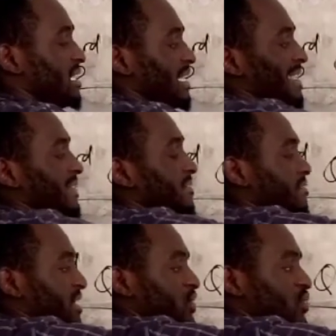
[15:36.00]
in the
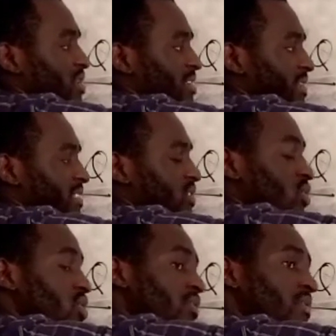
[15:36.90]
first quadrant,
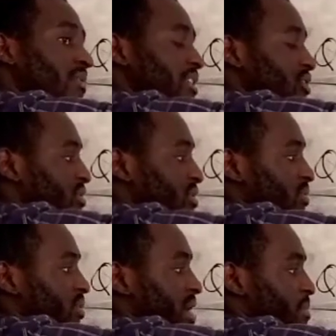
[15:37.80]
all the ratios
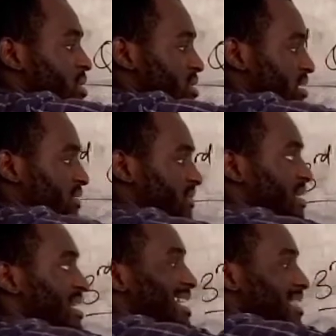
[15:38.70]
were positive.
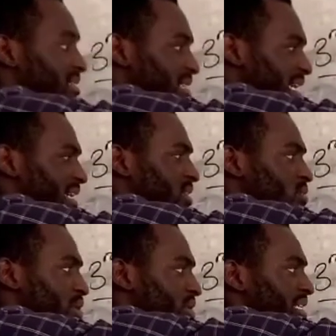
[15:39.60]
In the second
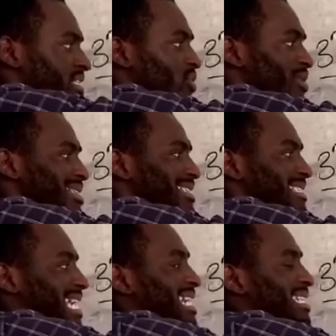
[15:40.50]
quadrant, only
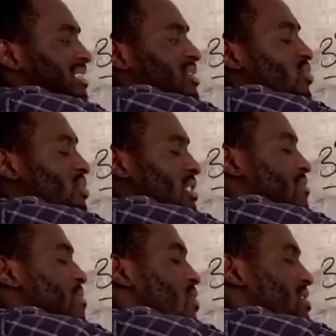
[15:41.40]
sine was a
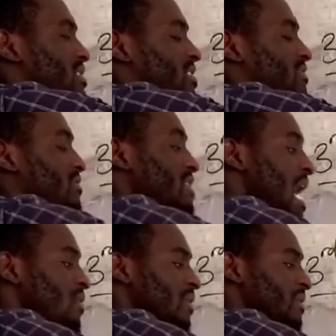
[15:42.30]
positive.
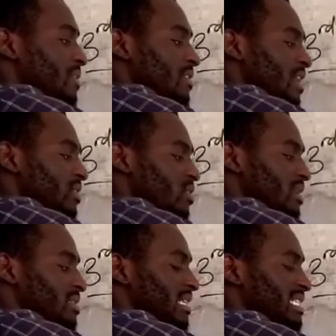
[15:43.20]
Now in the third
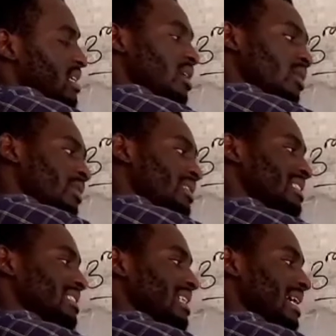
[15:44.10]
quadrant, only
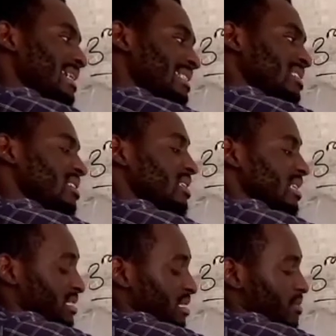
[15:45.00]
tan
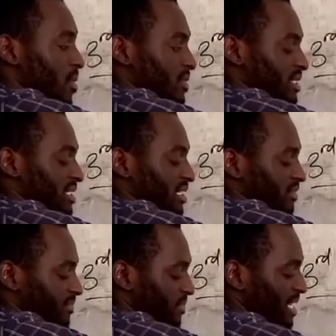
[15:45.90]
is a positive.
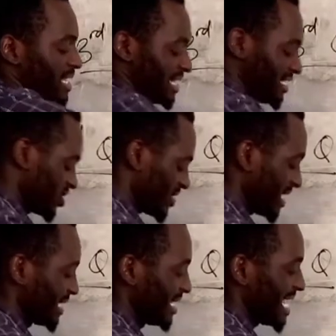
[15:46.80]
Let's try
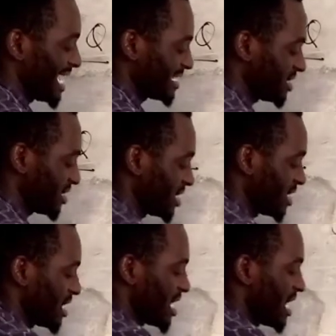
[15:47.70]
the last
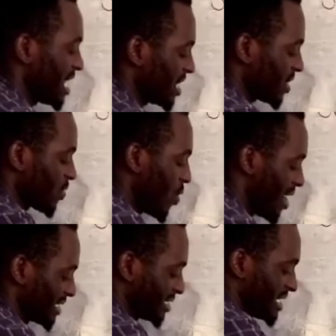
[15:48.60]

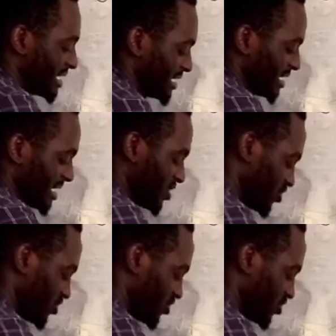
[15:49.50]
quadrant. Let's